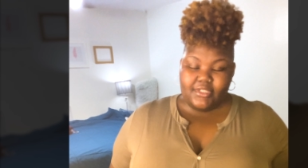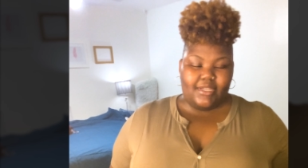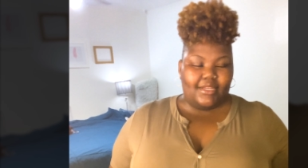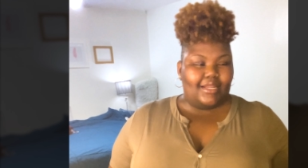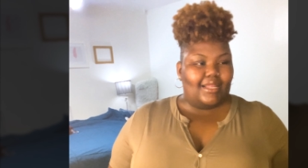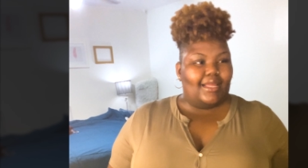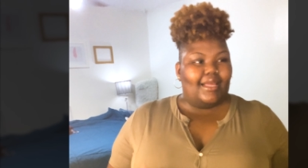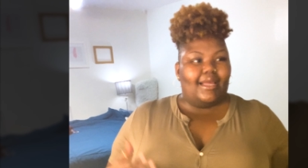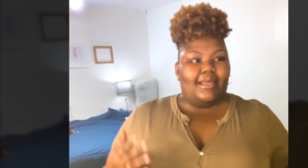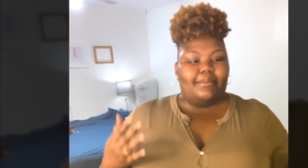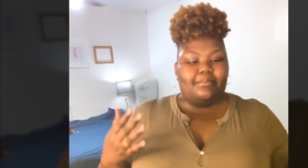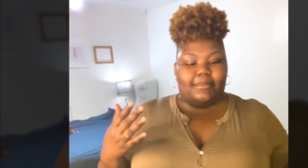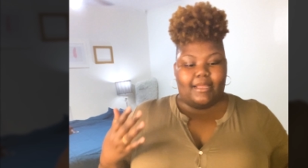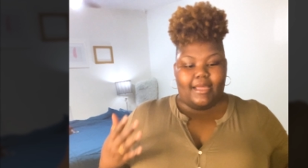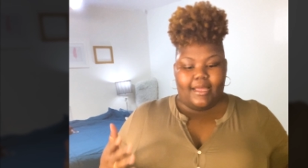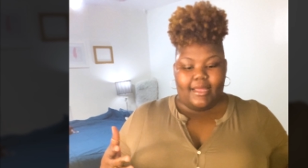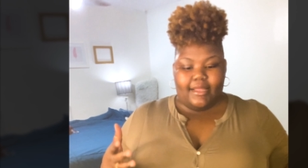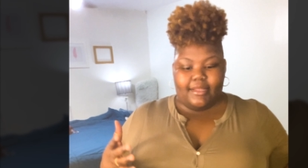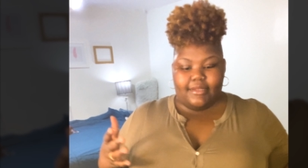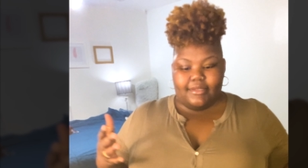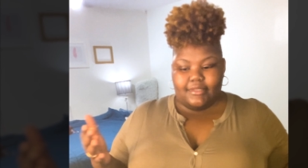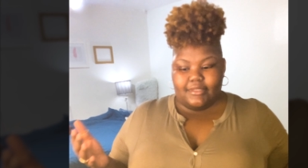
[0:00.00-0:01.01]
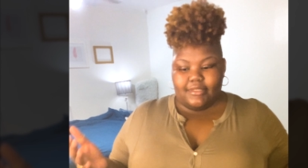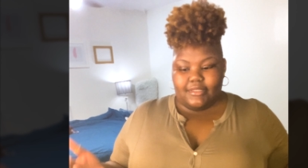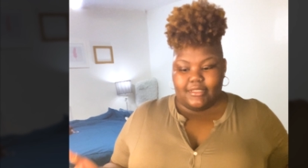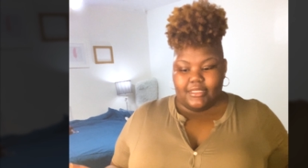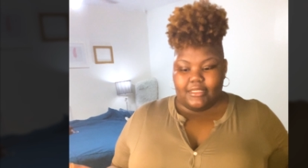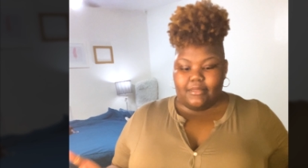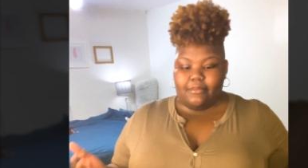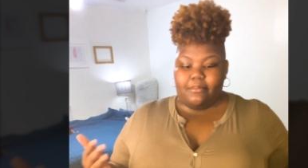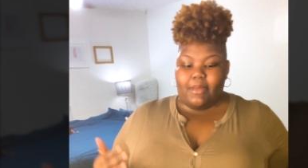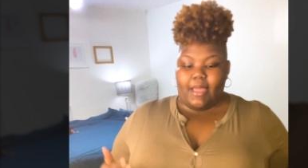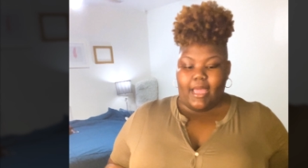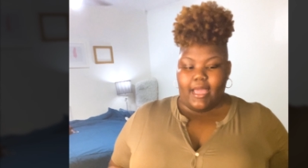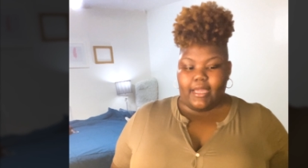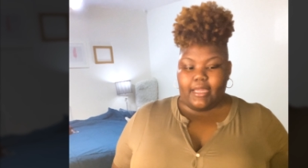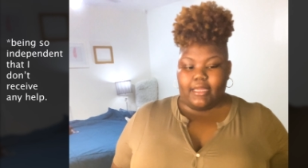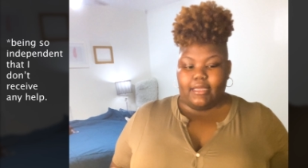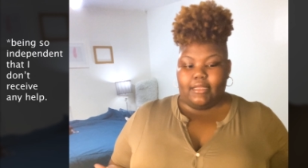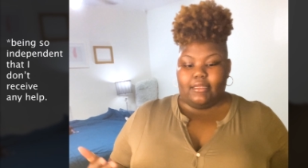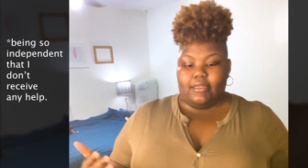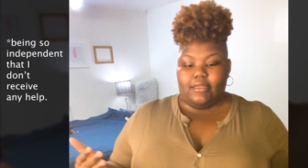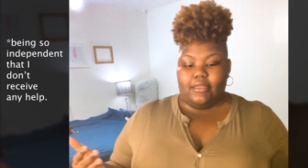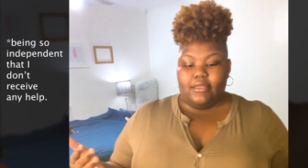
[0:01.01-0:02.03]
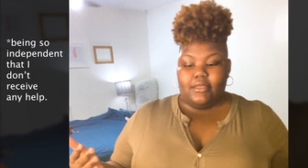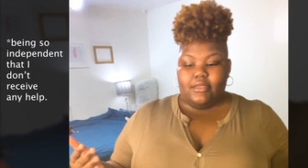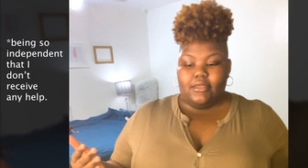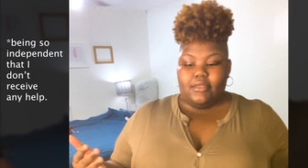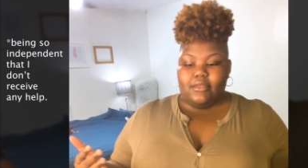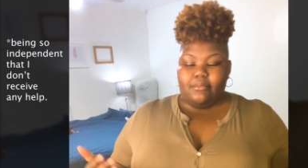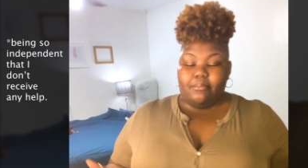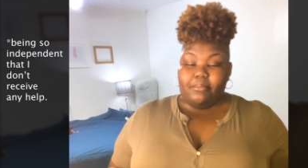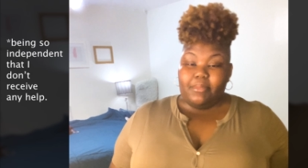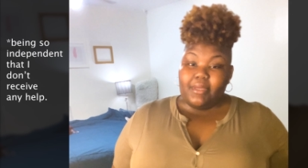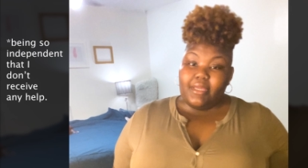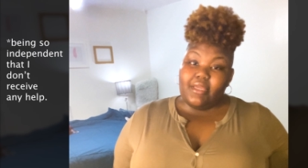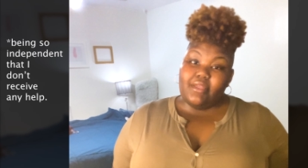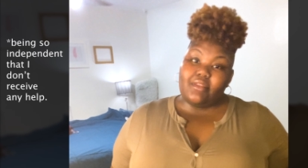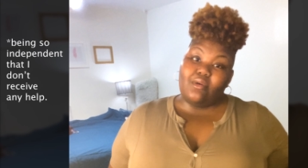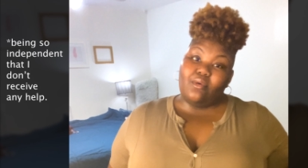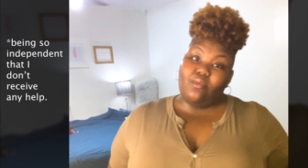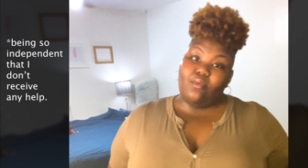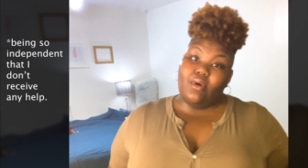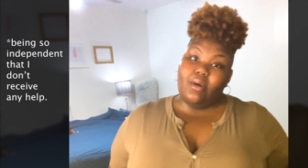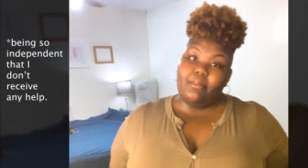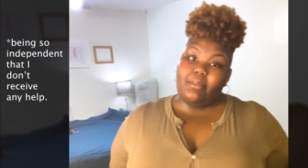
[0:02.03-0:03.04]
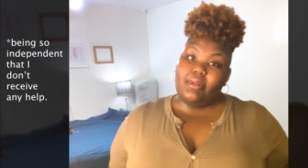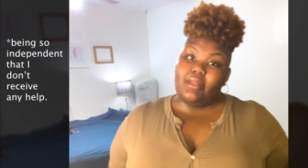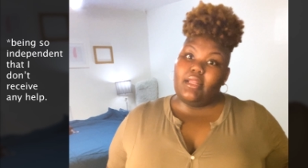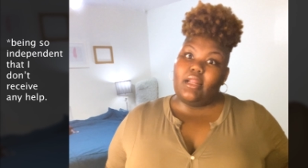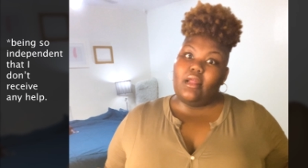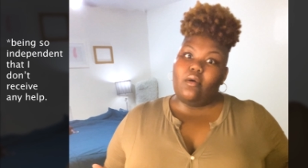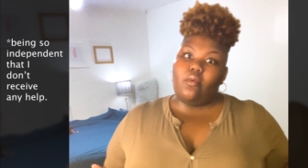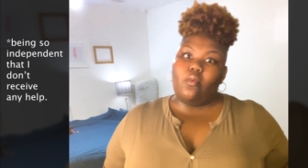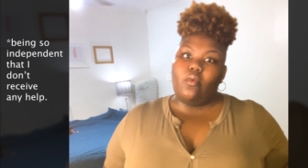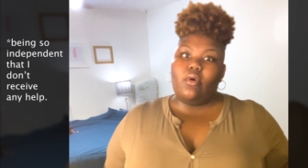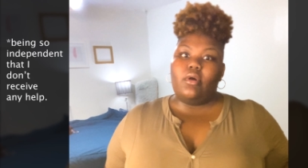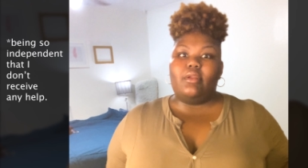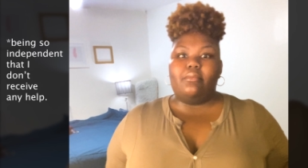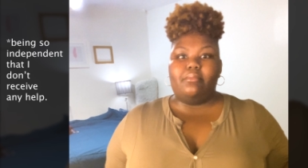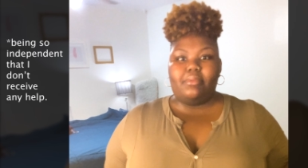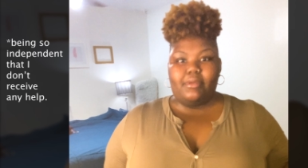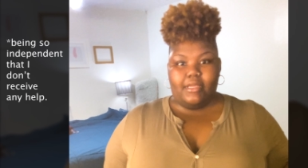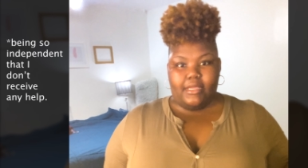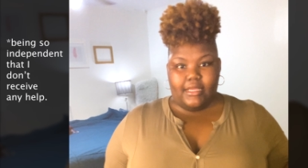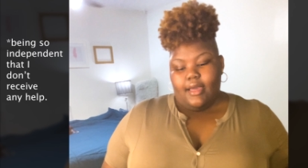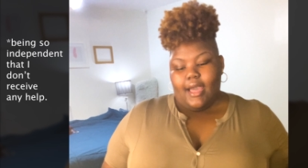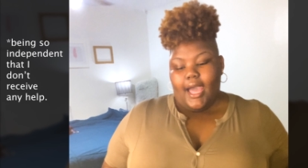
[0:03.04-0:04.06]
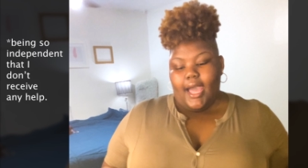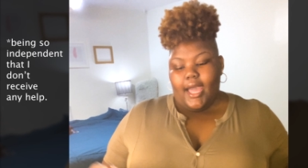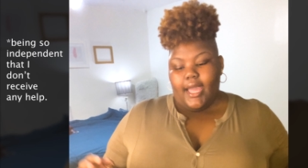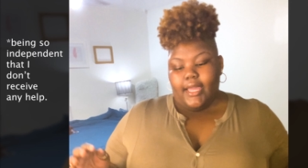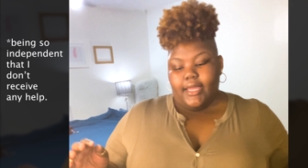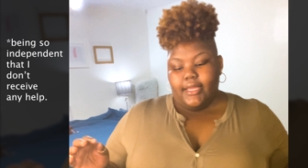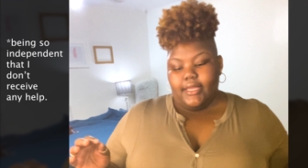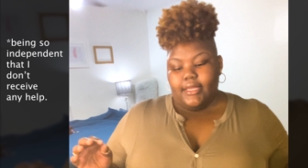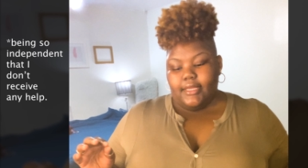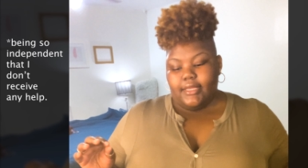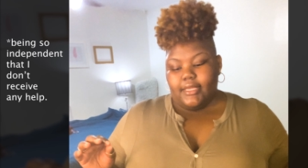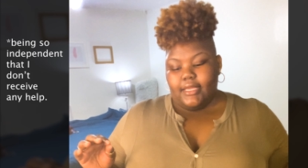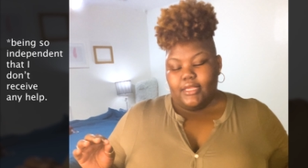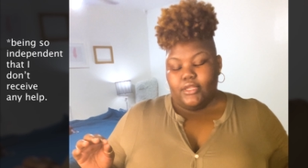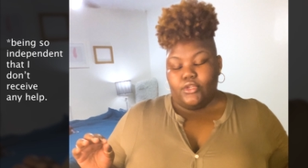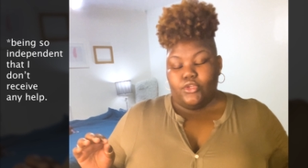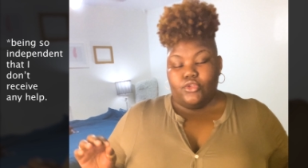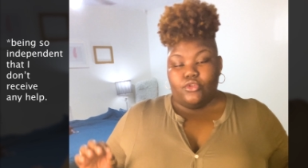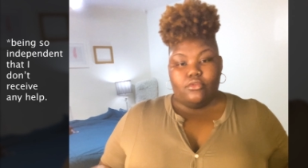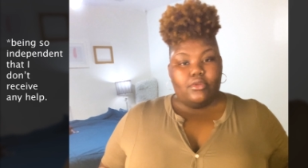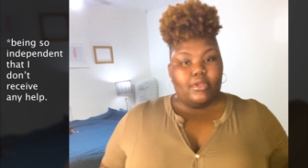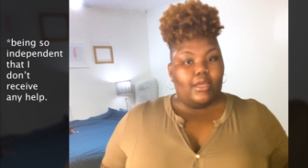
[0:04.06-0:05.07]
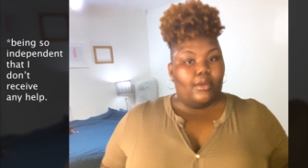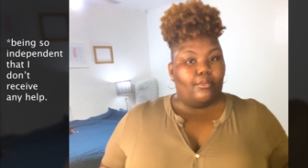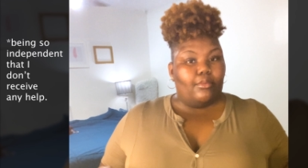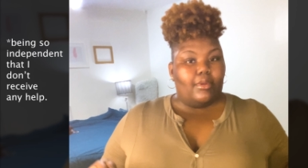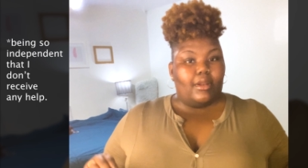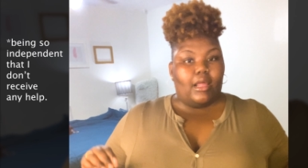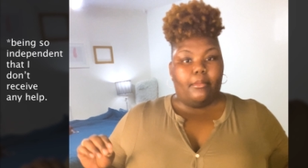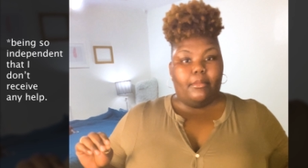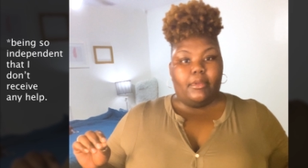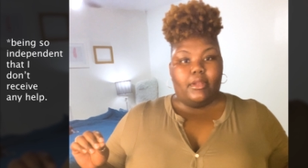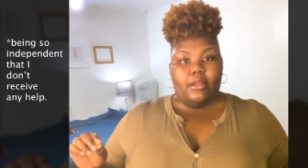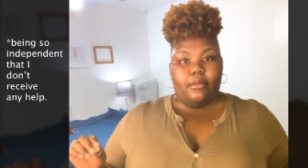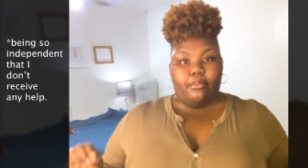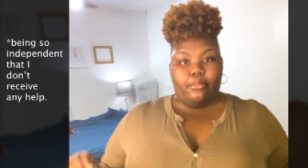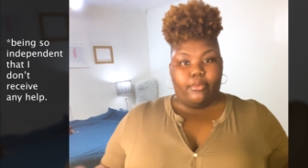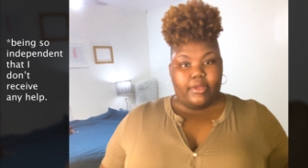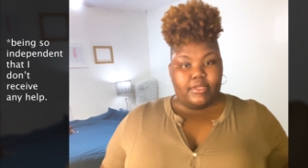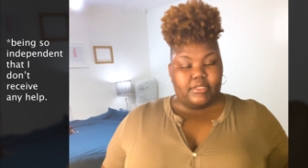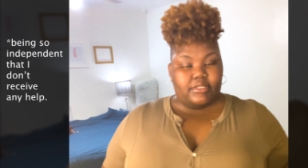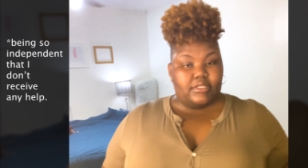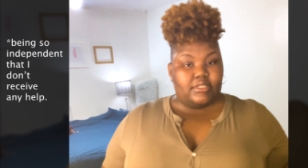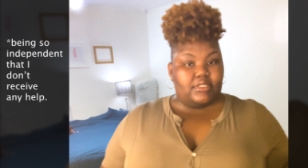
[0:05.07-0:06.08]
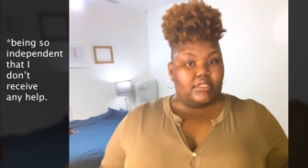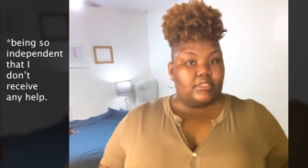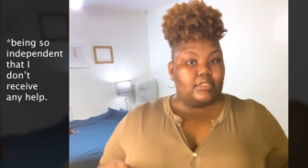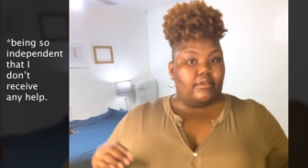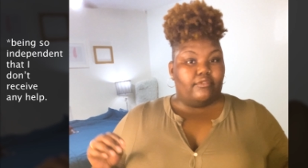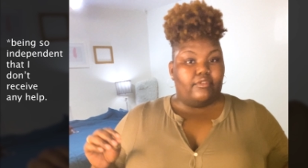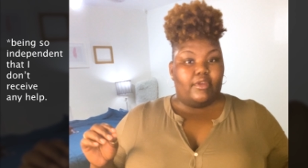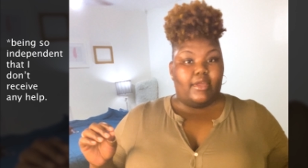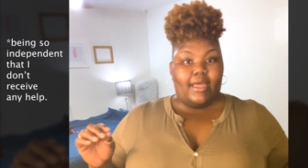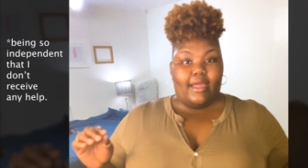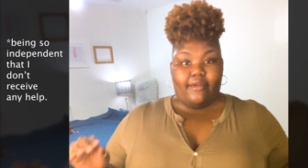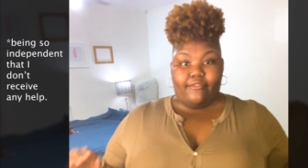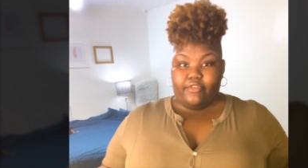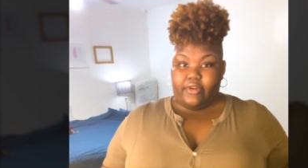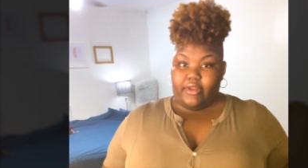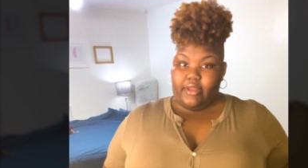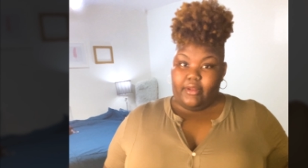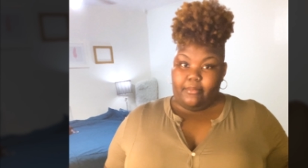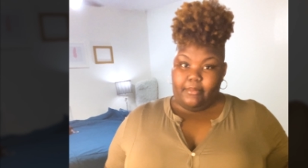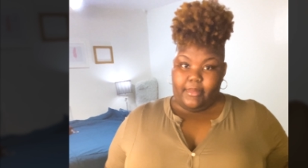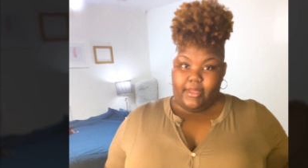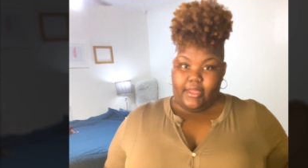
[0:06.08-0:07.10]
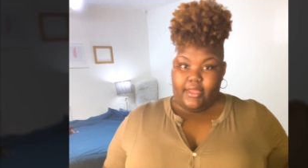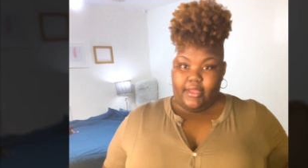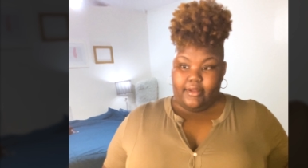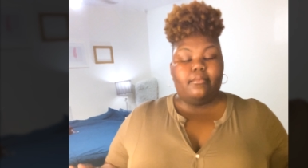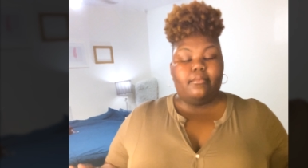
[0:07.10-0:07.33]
And I'm not sitting back and being the woman that I want to be. I can do that when I'm in the presence of an African man